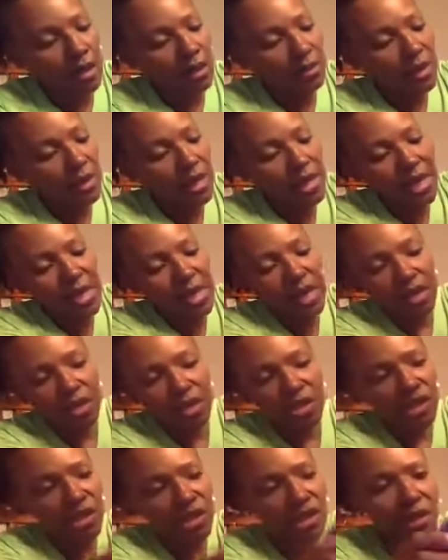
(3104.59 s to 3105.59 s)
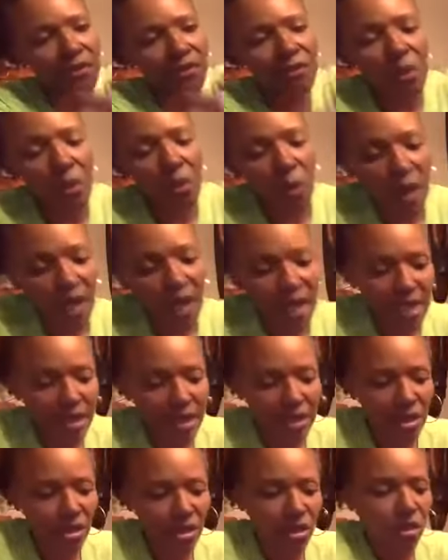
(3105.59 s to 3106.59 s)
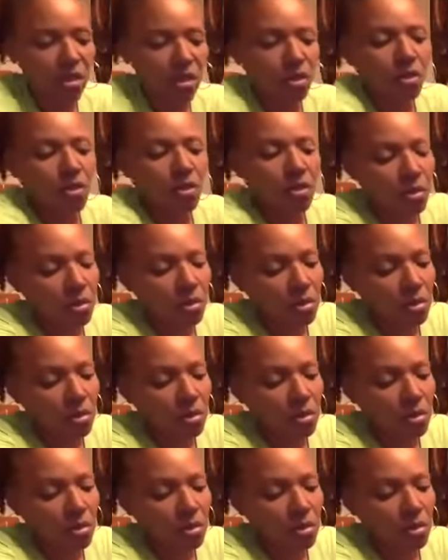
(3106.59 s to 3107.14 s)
But again, it's just different ways to